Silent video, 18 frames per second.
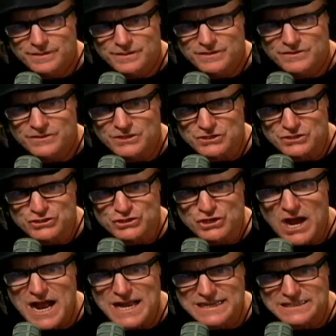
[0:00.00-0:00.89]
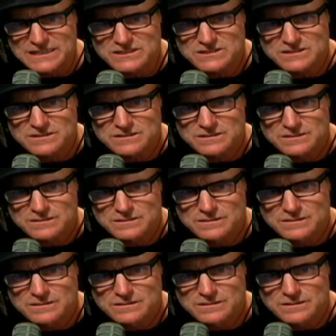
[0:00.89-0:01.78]
The Giants
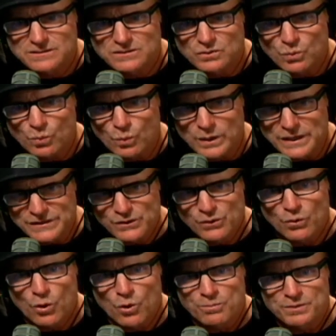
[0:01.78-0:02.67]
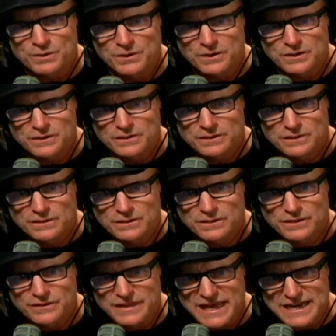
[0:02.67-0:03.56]
win their opener.
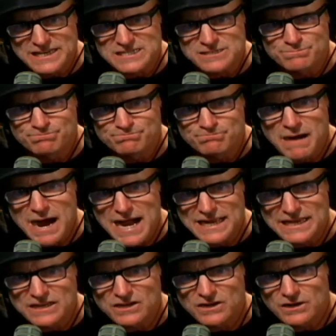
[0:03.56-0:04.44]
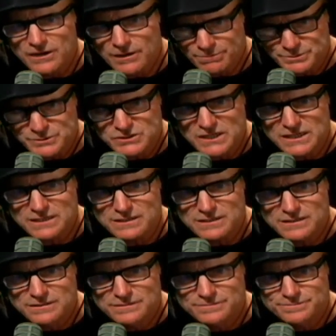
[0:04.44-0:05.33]
That is my upset
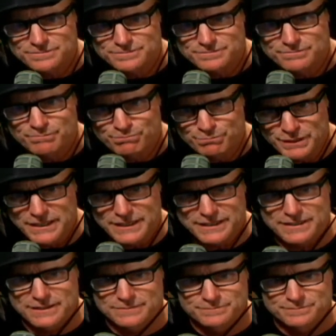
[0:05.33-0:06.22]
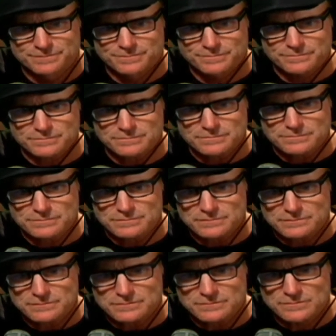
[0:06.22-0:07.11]
pick
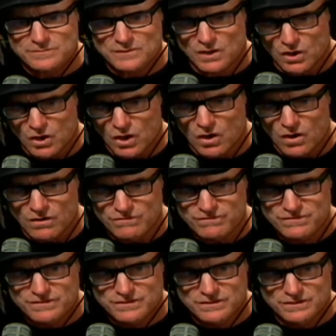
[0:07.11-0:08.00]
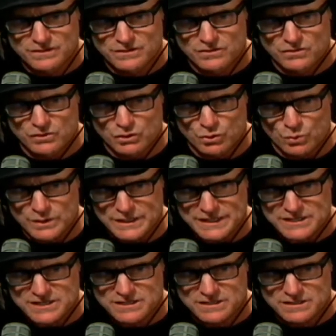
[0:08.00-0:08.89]
of the week.